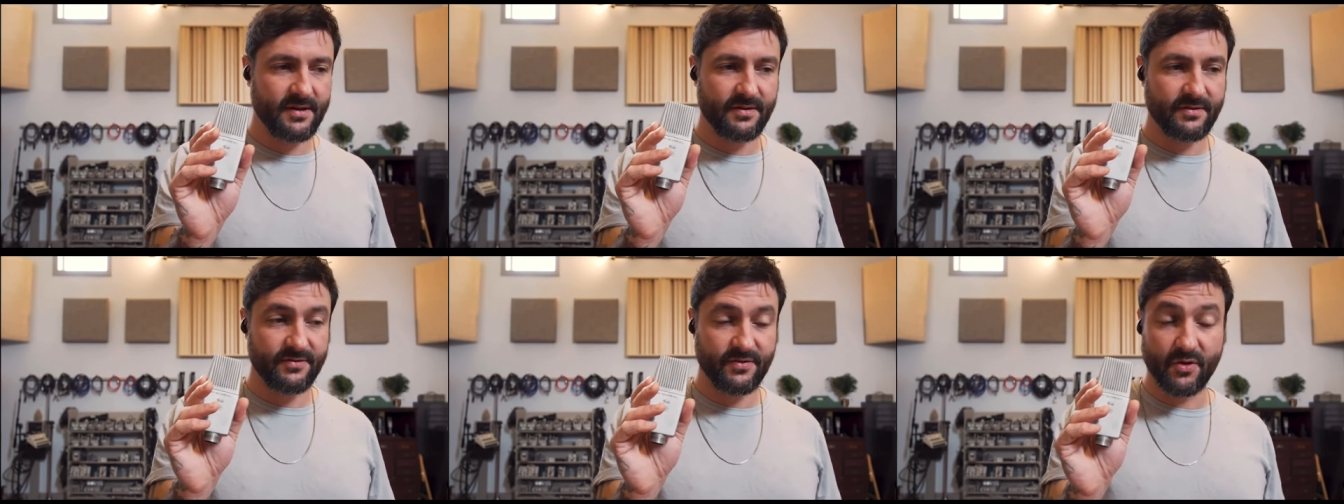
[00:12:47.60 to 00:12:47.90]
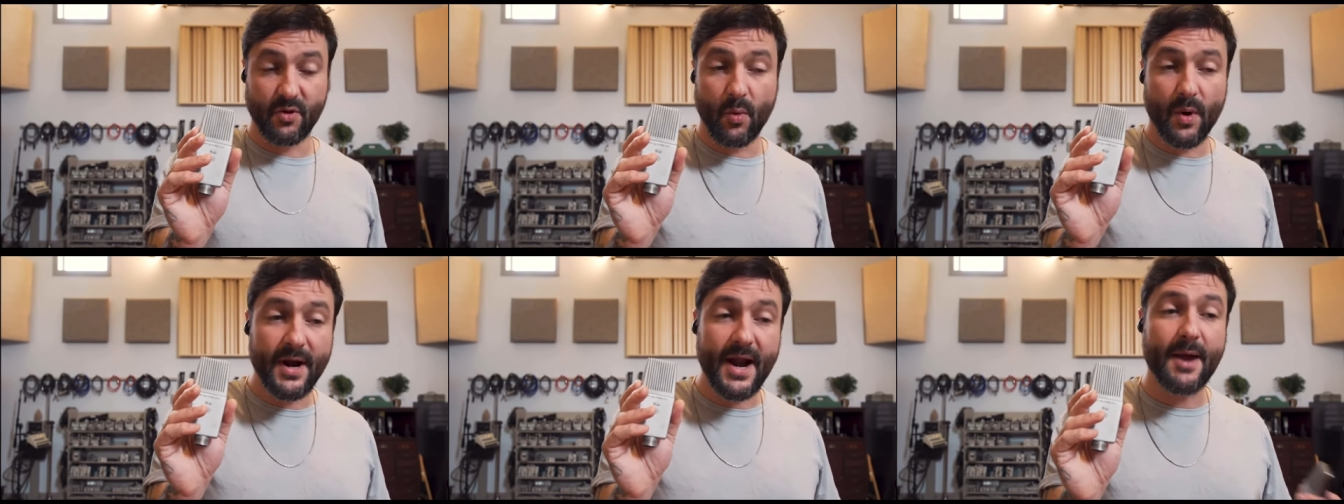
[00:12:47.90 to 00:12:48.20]
So
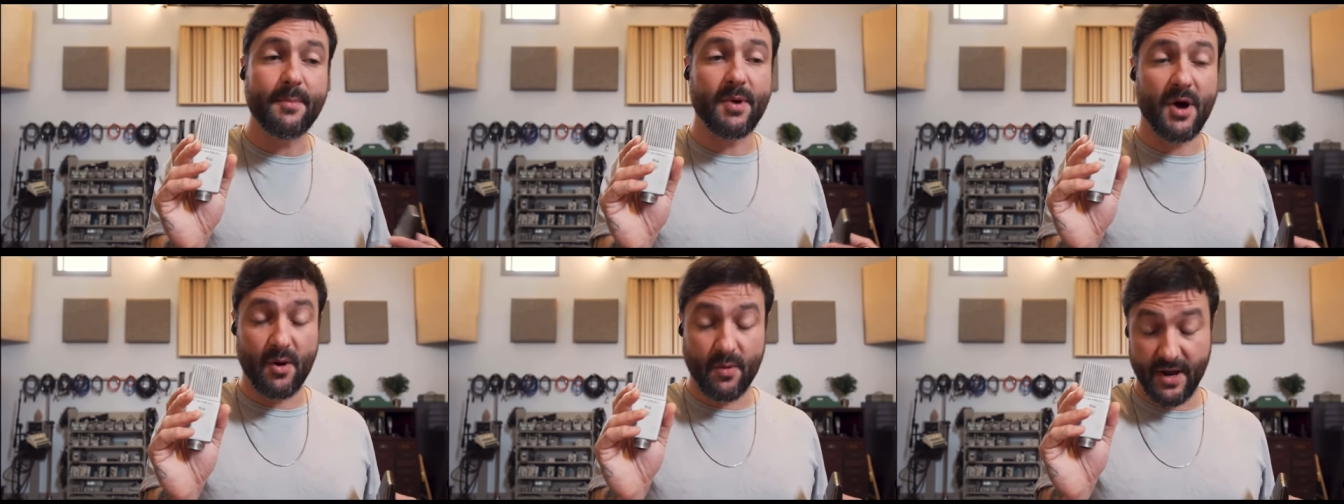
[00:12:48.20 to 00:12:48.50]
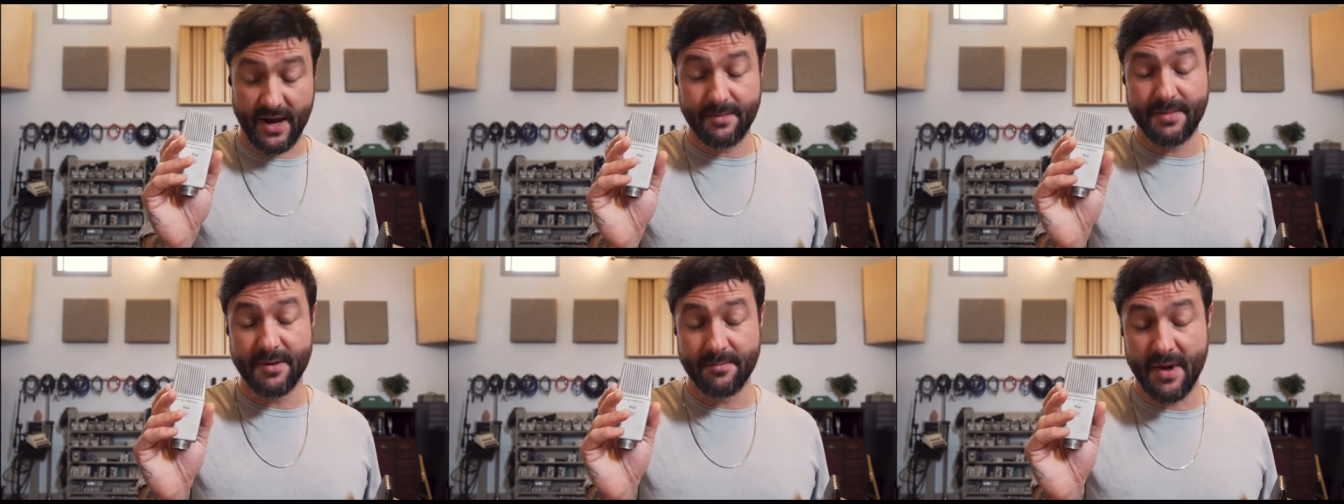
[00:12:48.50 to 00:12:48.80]
the one I bought
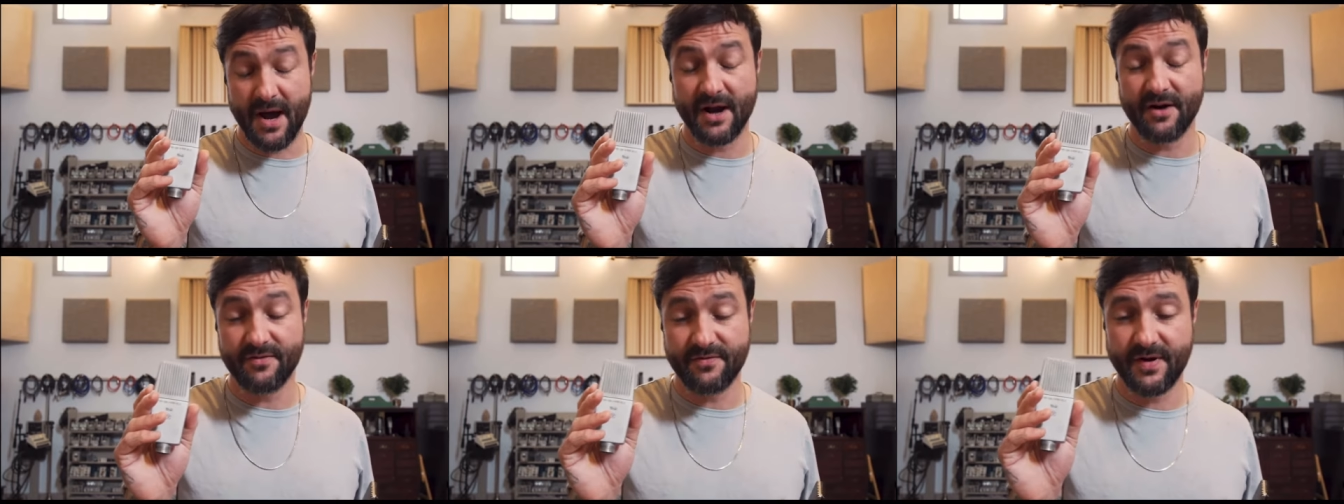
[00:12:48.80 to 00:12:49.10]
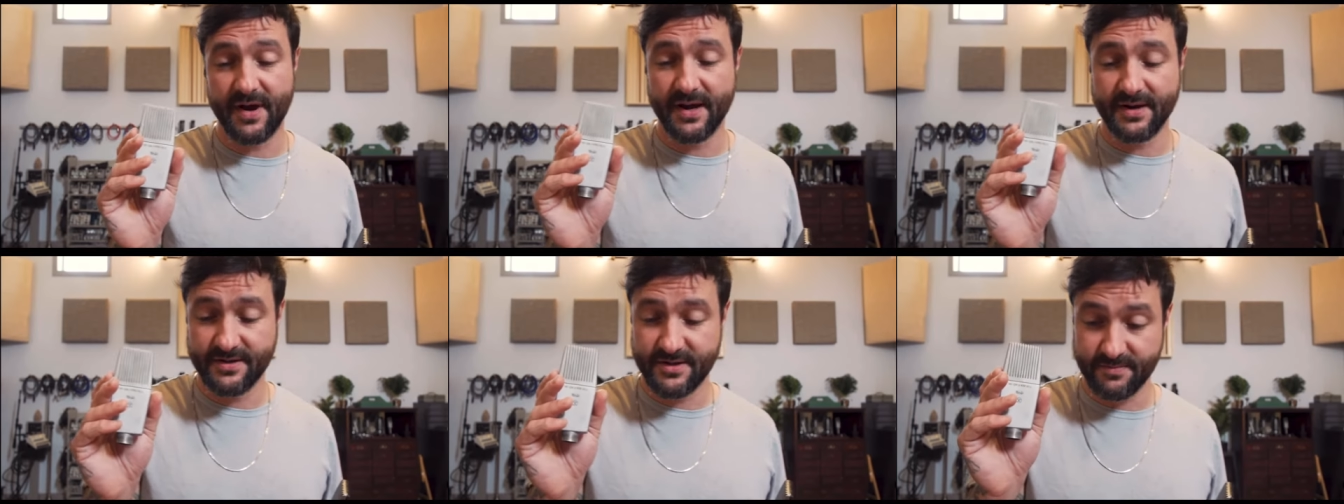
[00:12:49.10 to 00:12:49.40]
had been
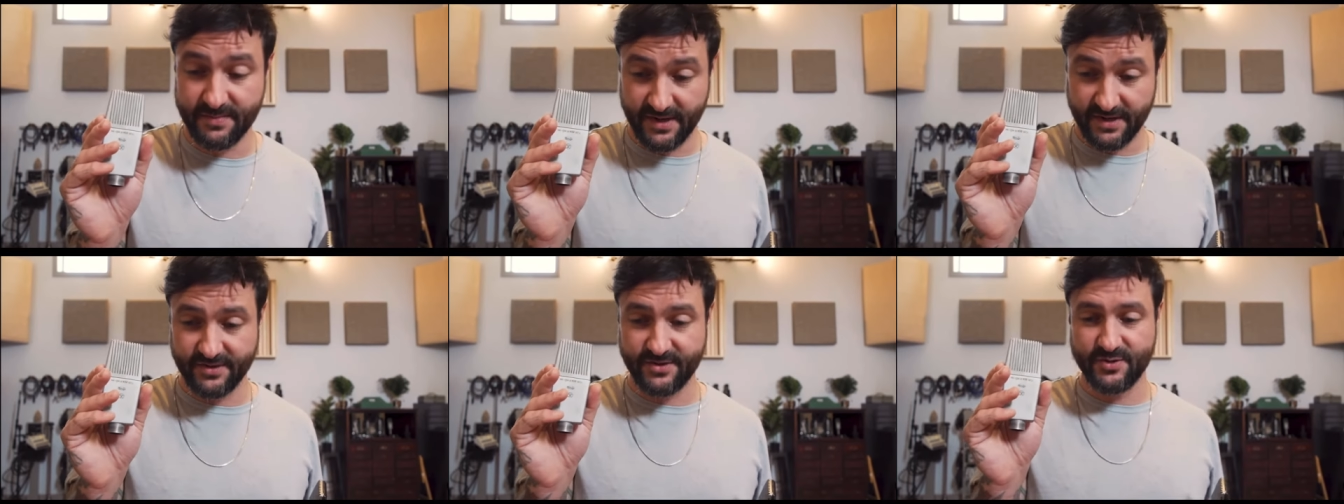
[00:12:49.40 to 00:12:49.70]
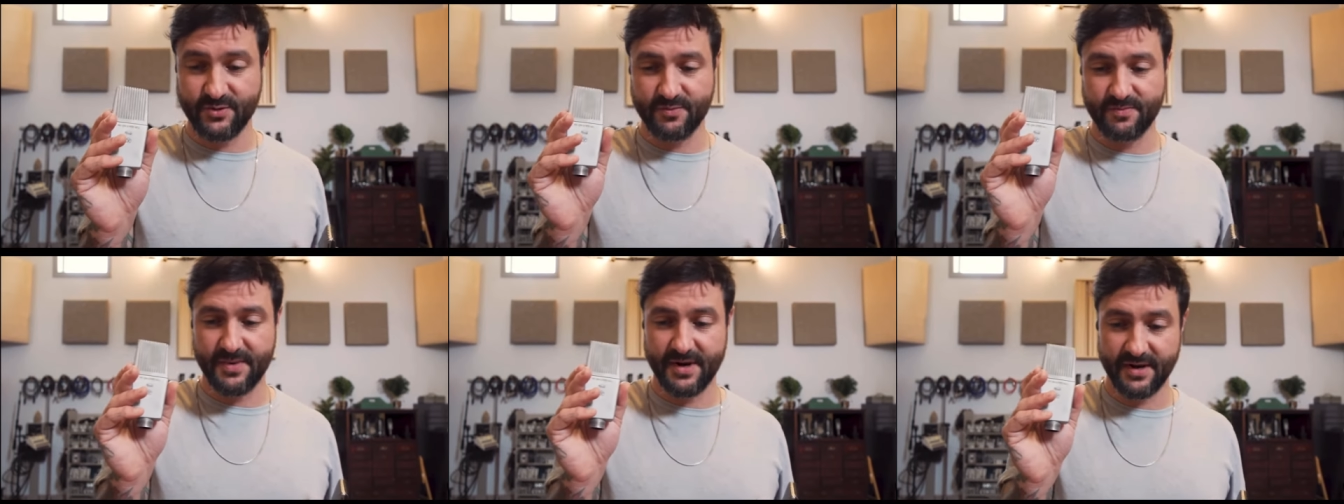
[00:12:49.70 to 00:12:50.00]
modified to be a
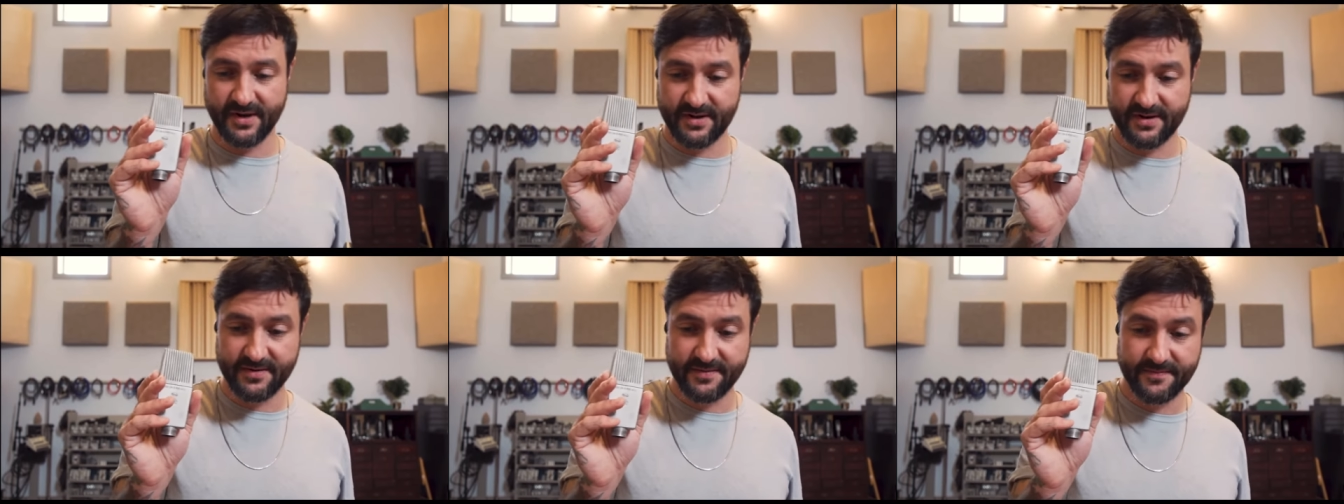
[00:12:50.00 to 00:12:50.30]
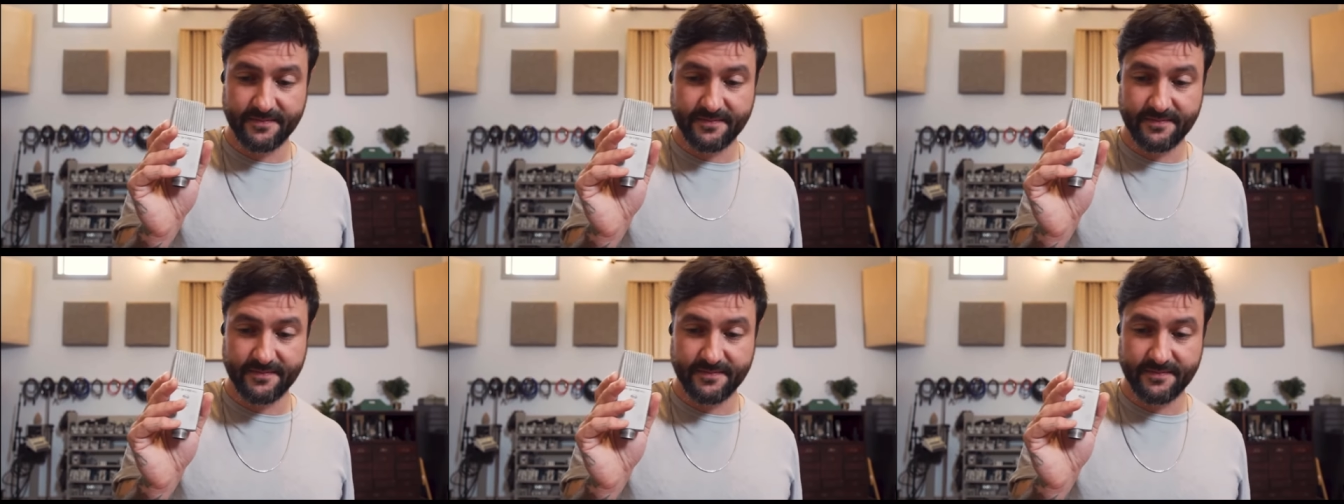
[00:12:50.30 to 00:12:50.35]
tube mic.